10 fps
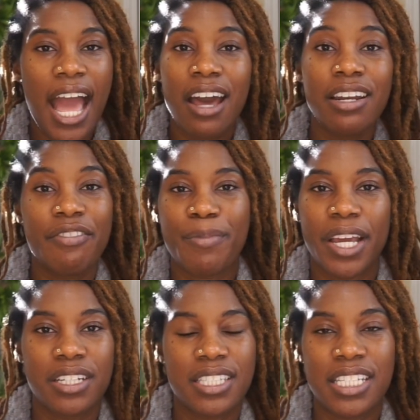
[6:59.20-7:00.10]
don't even
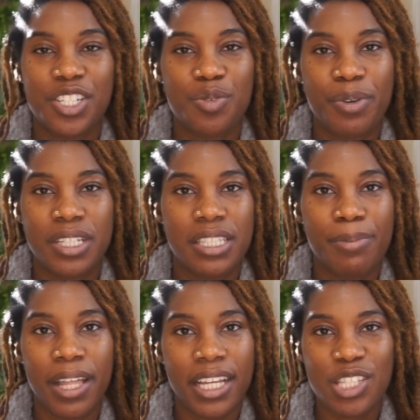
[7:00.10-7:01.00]
make a decision because I'll
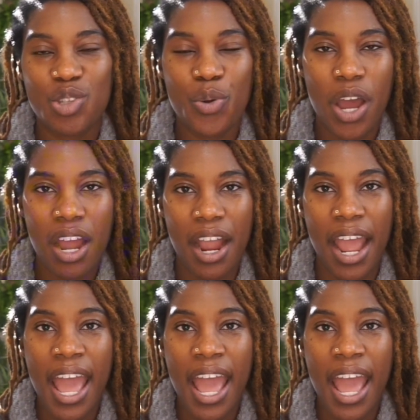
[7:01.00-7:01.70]
be like, it's too hard.